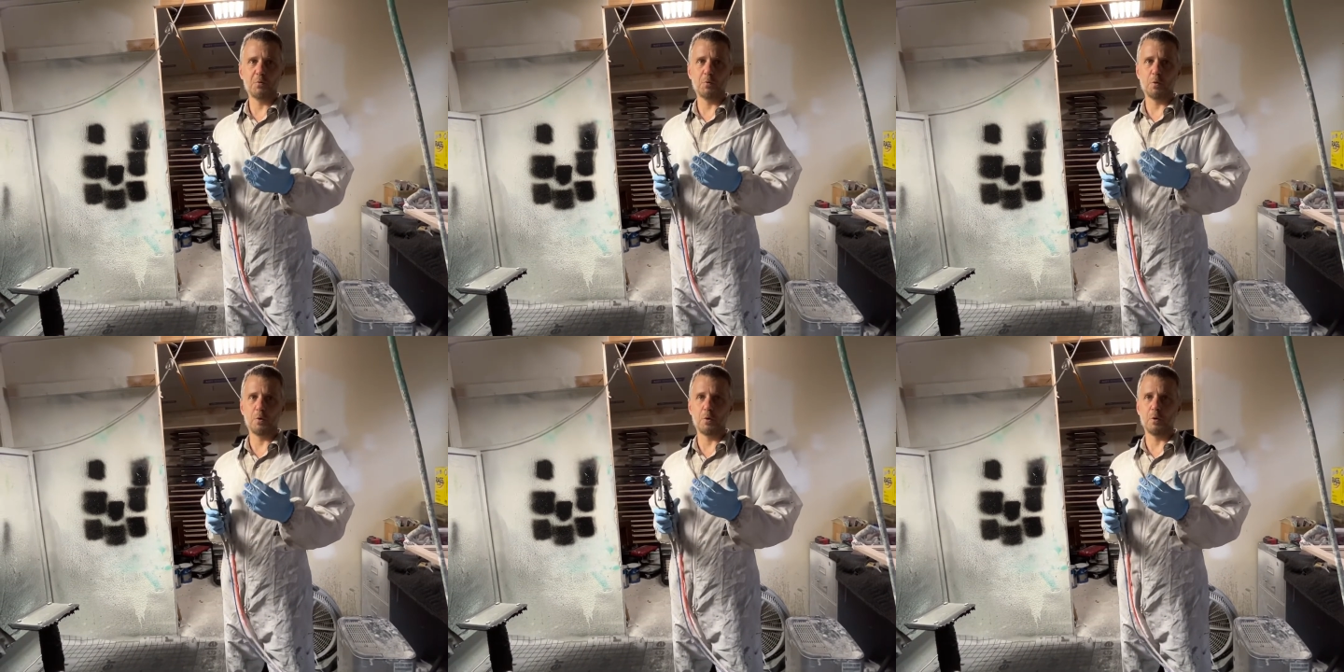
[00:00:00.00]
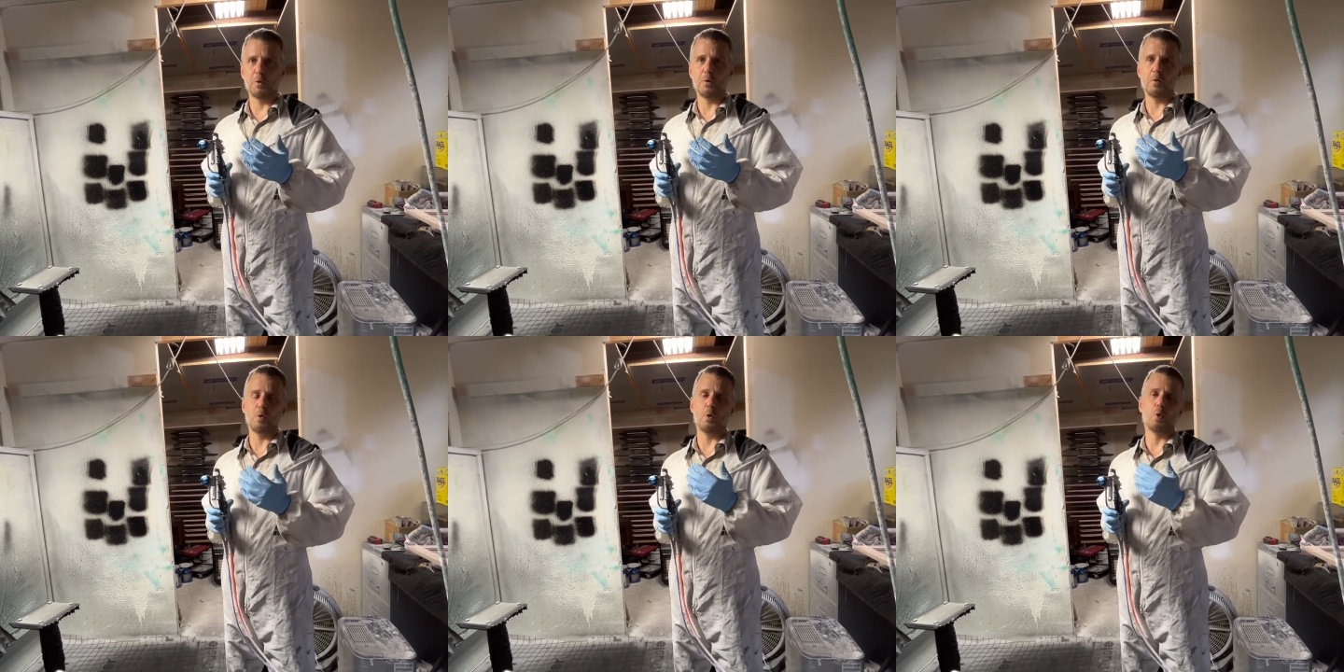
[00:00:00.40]

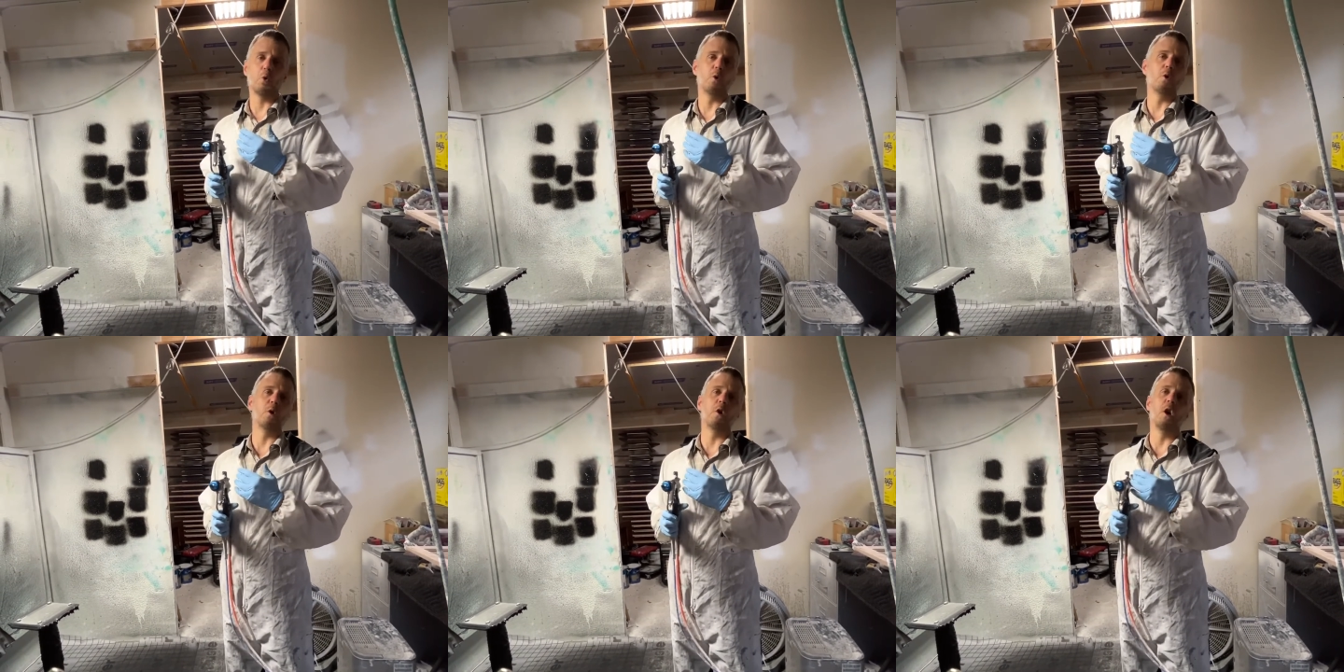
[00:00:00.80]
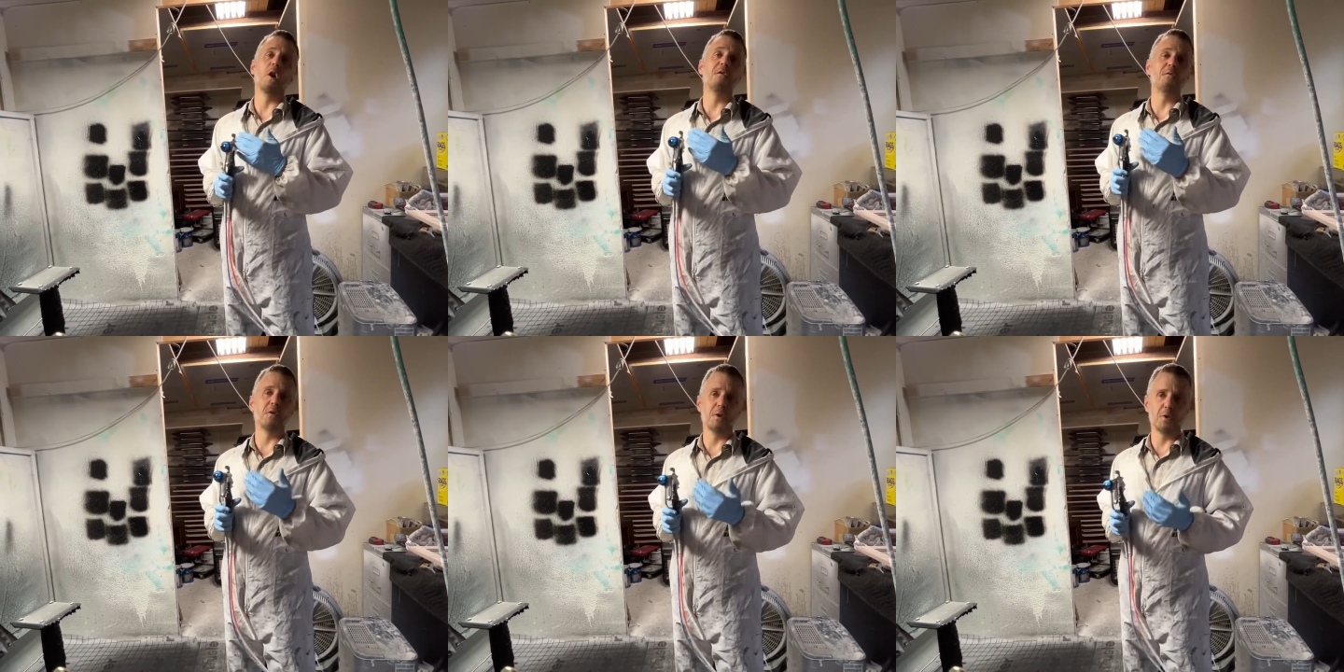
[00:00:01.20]
or
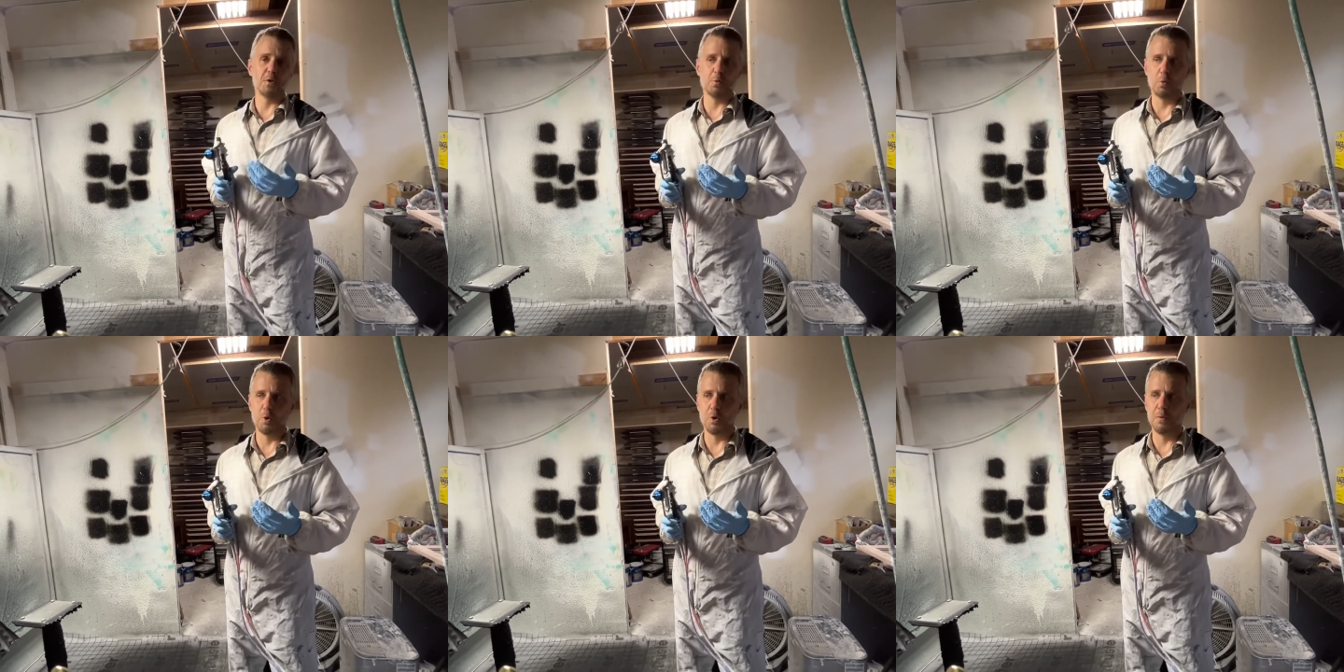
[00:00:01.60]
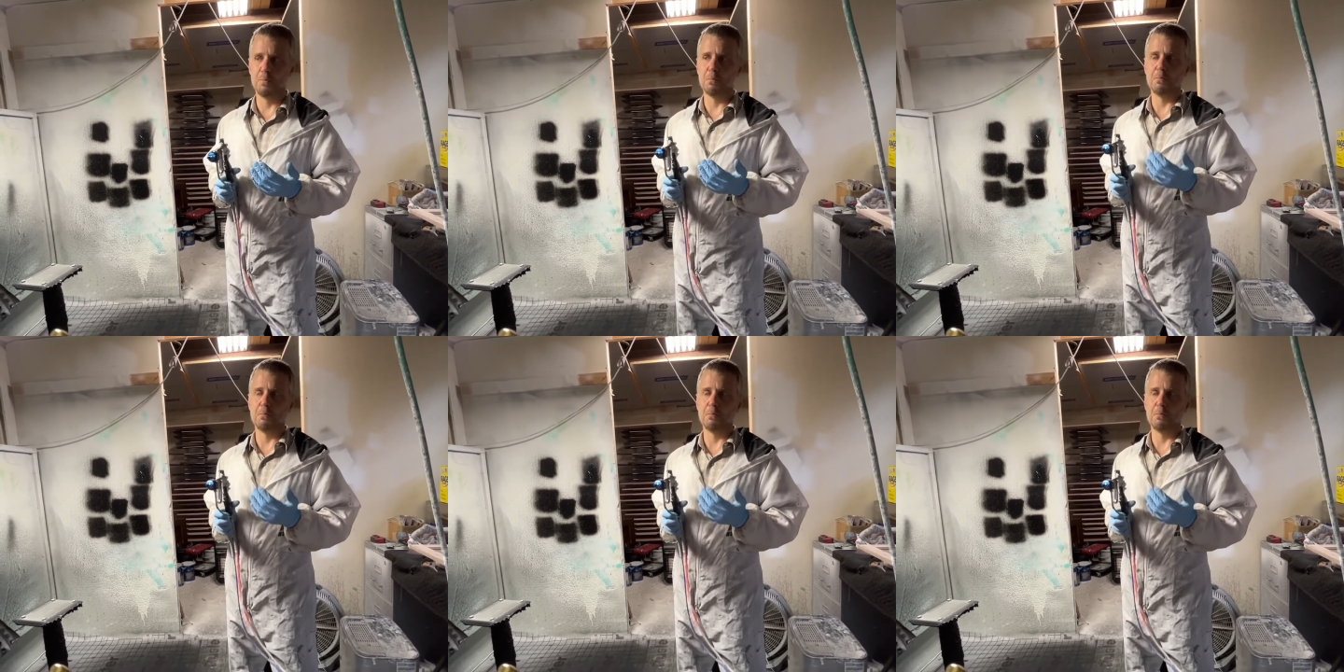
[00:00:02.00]
unfinished wood,